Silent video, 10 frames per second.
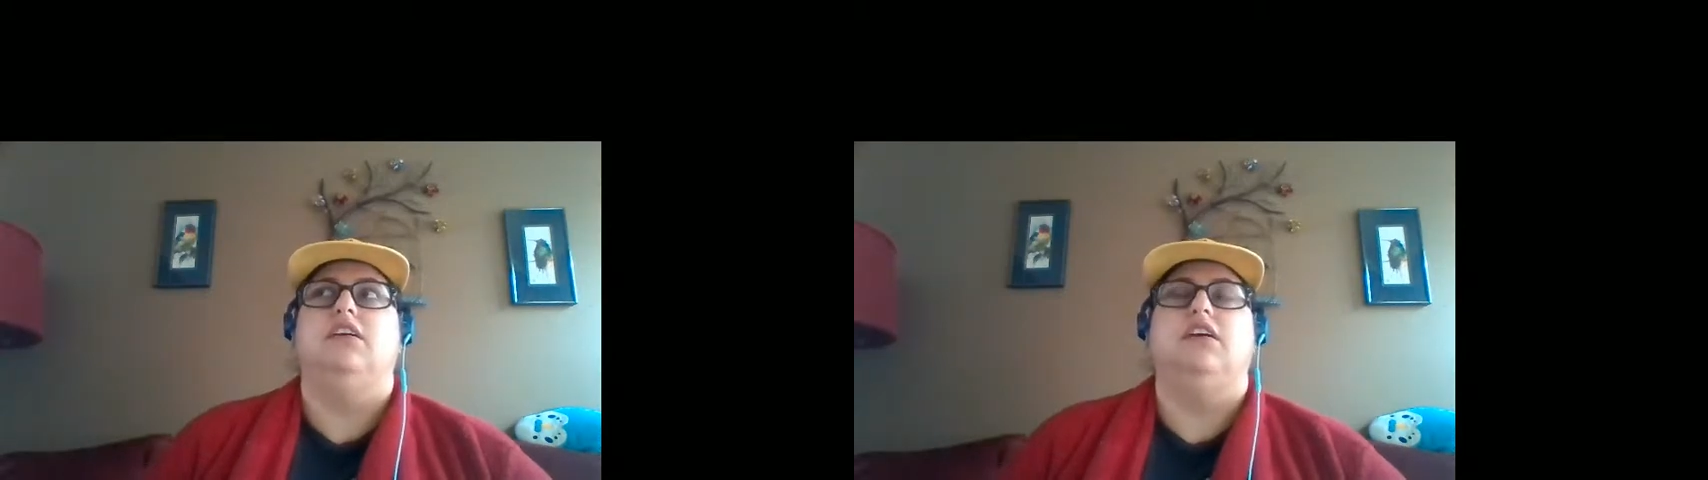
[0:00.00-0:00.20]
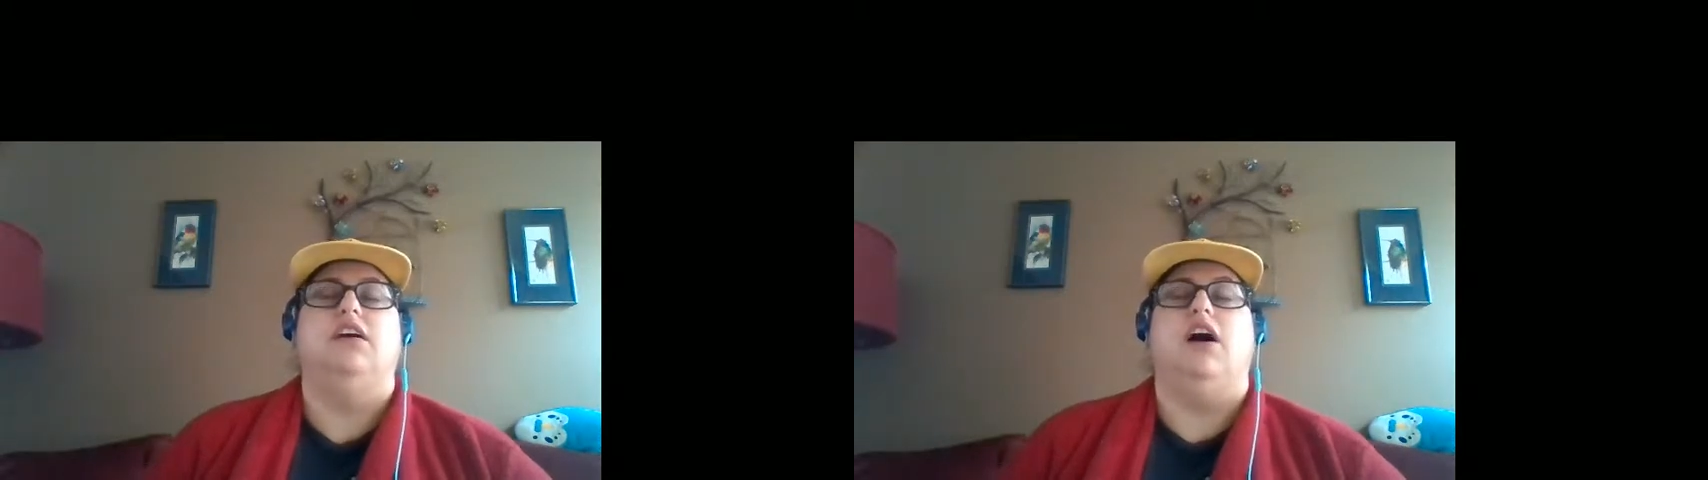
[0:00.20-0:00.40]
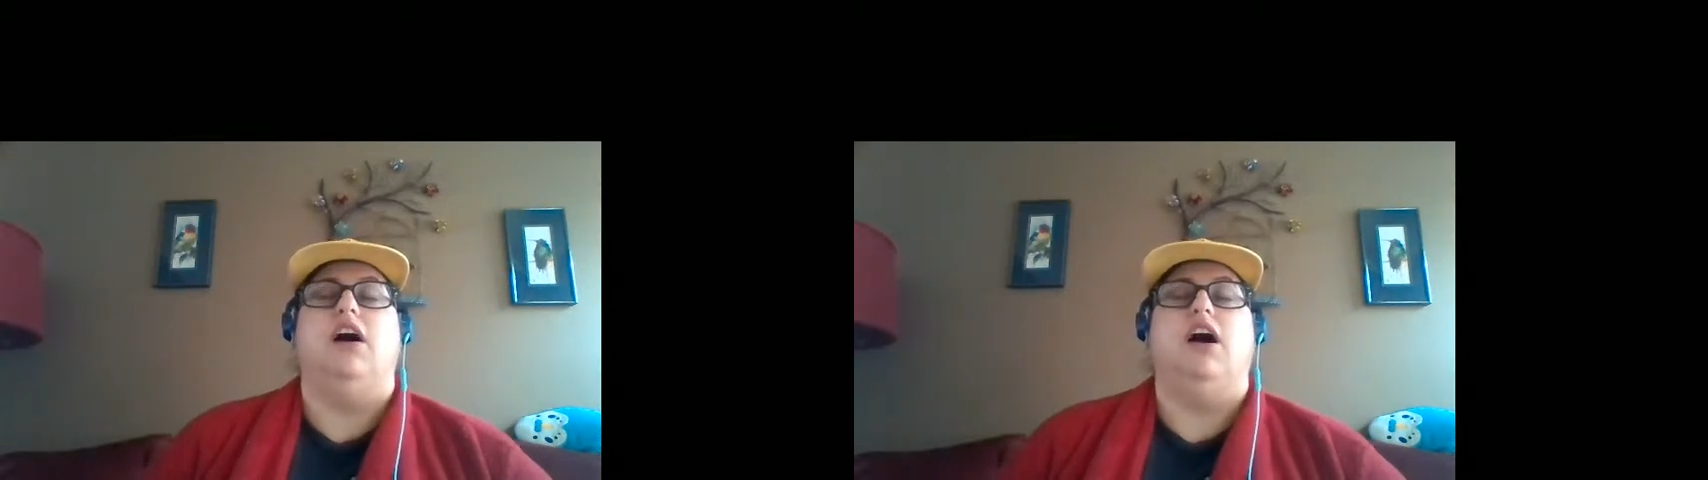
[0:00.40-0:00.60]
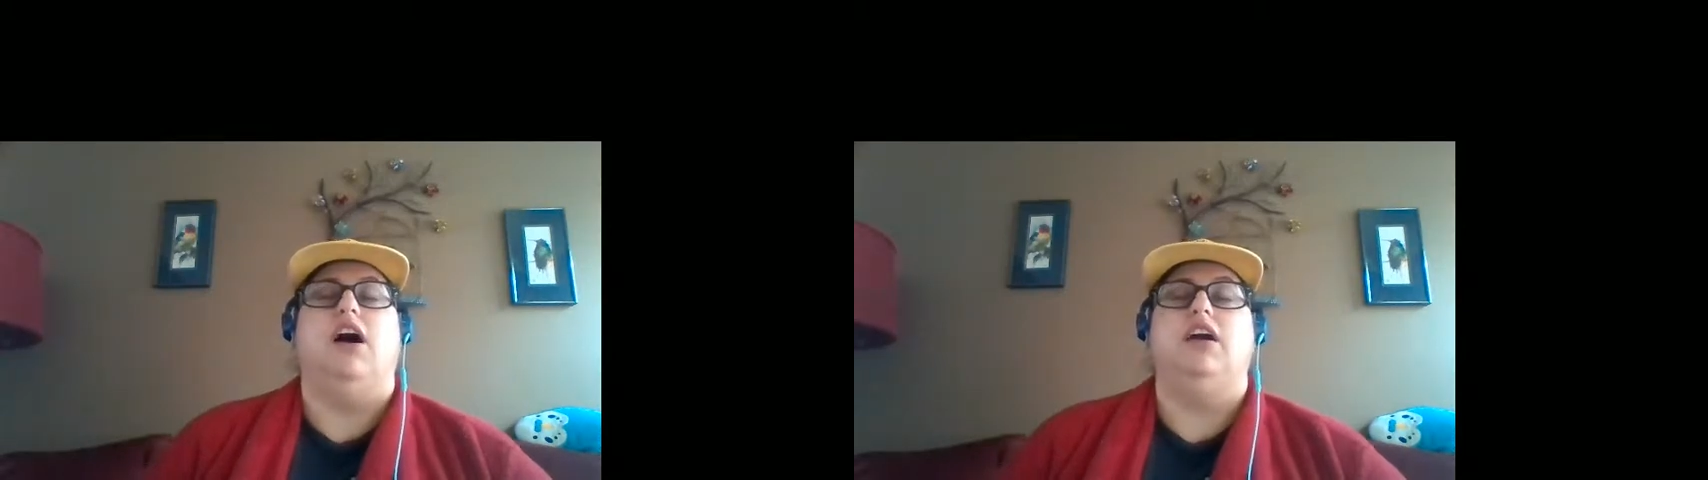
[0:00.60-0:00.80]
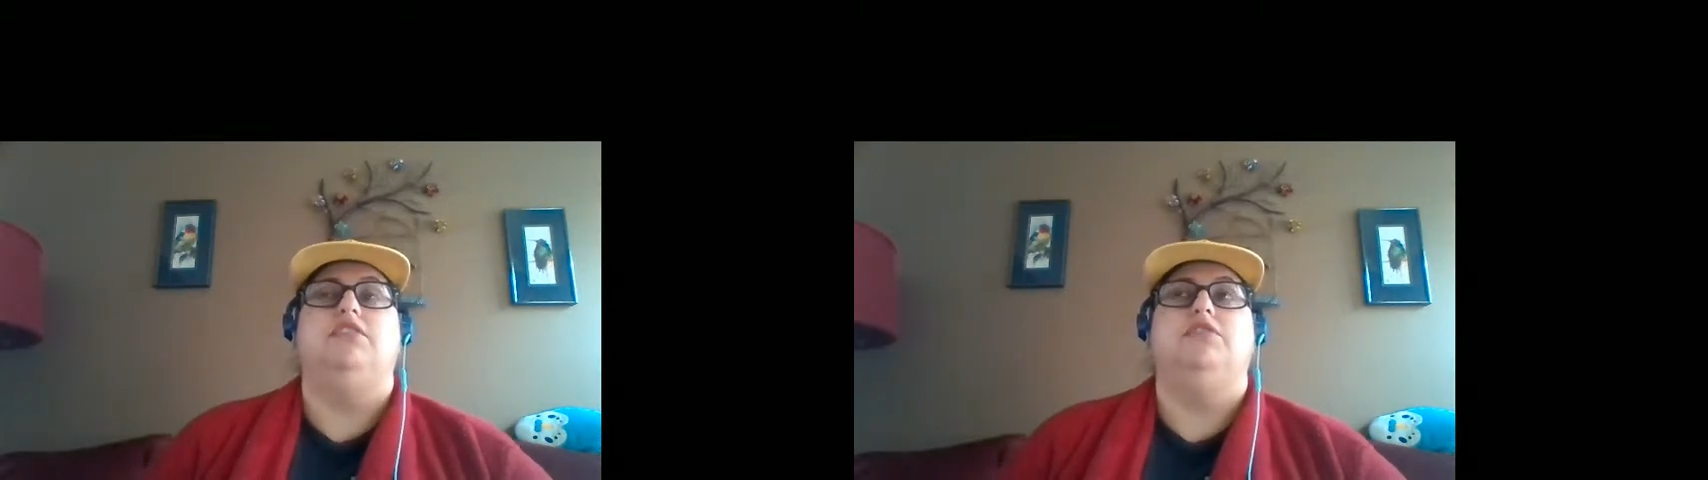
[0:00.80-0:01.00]
I ain't
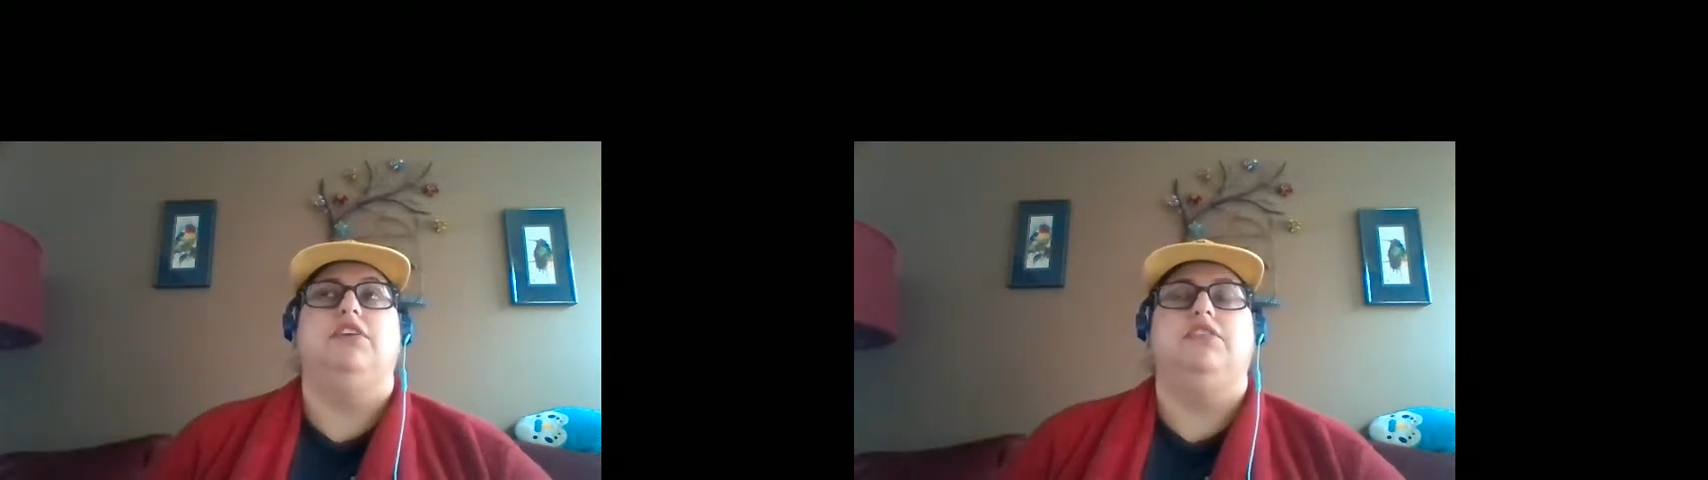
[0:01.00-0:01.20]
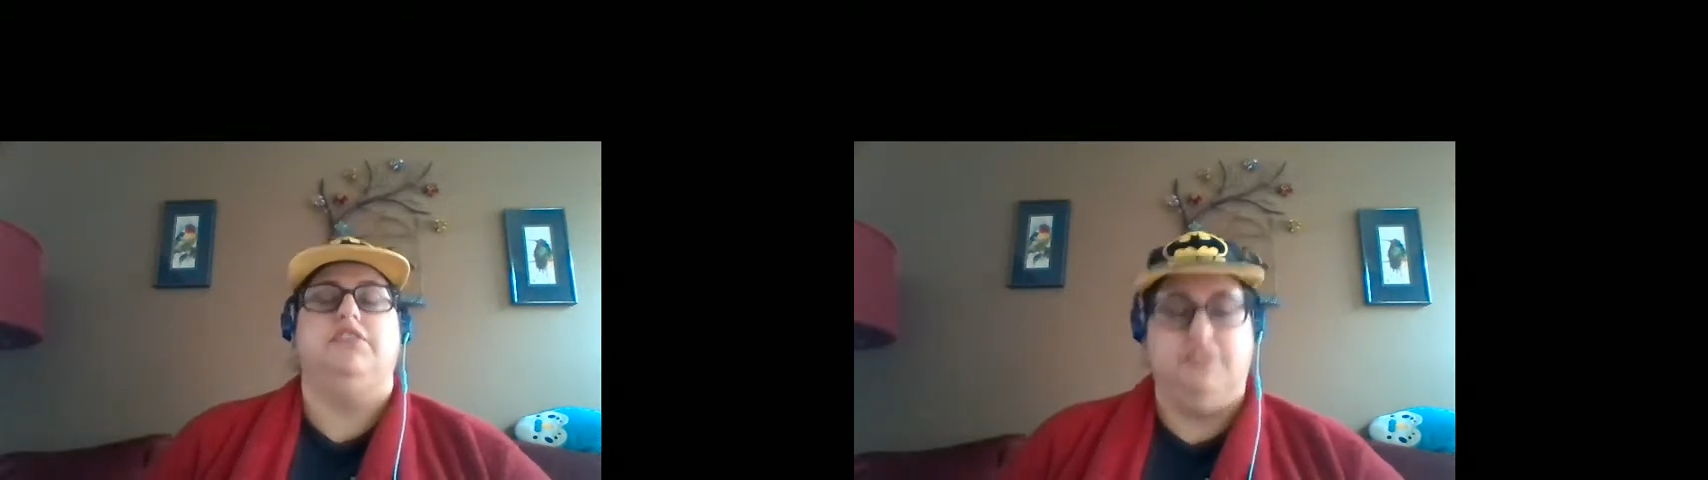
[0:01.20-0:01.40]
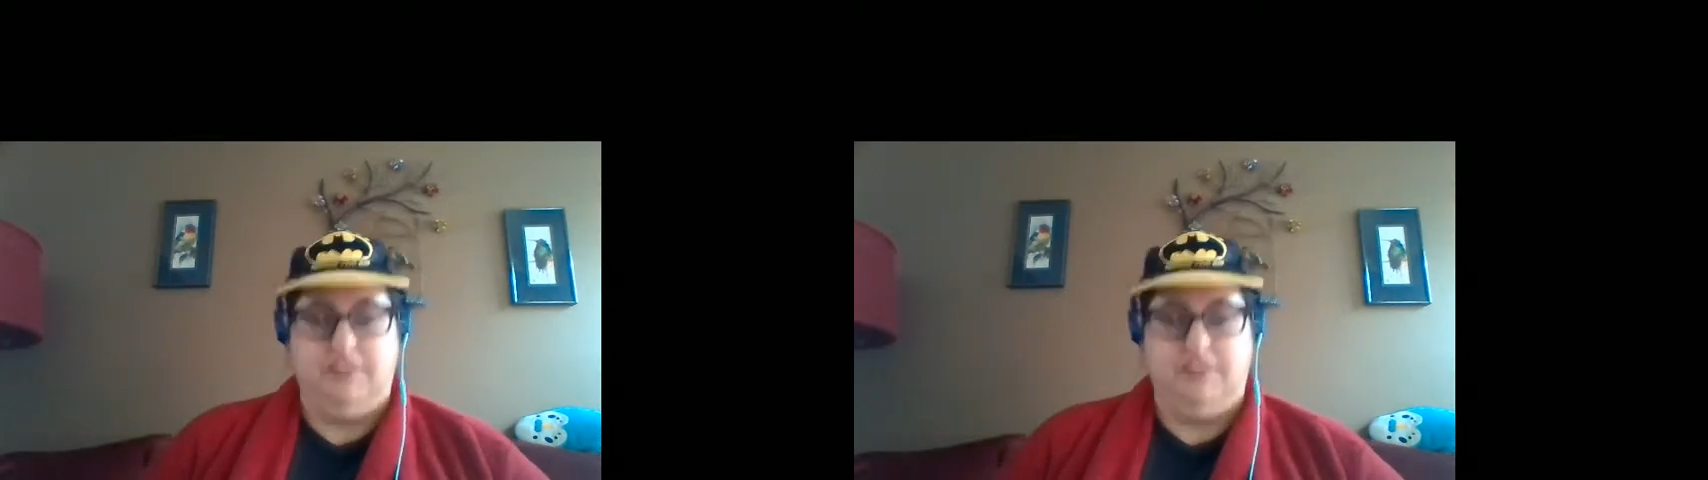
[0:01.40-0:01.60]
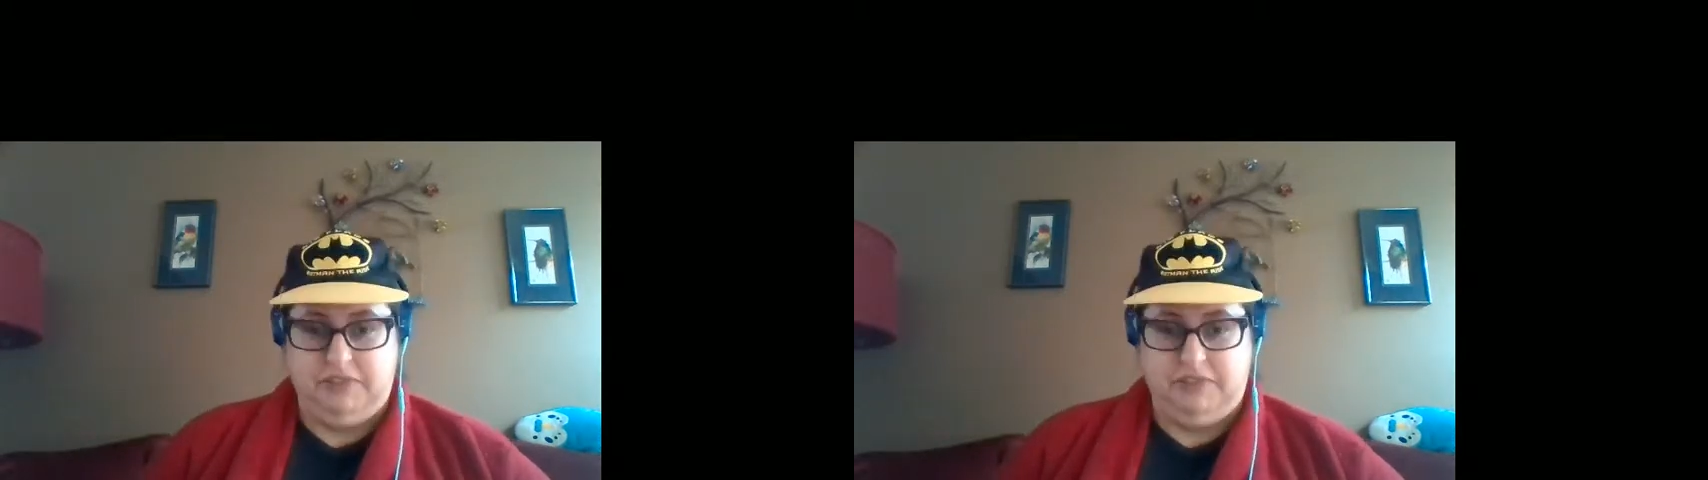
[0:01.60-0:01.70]
doing this. So I just went